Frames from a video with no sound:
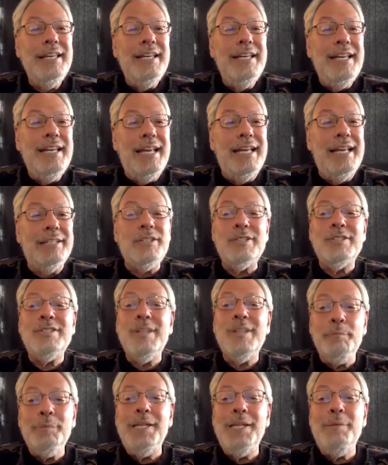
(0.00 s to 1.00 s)
It
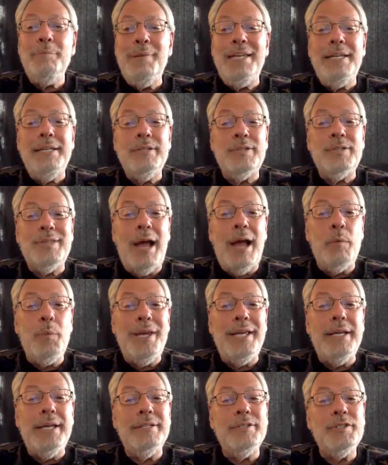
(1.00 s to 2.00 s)
simply means that
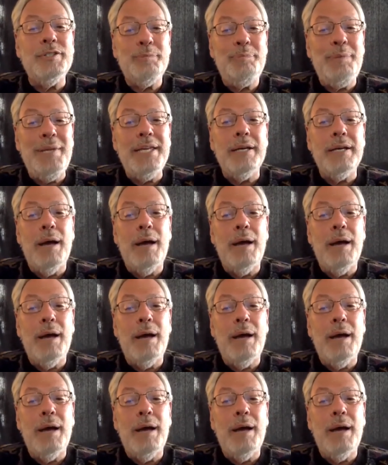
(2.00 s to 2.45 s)
we can speak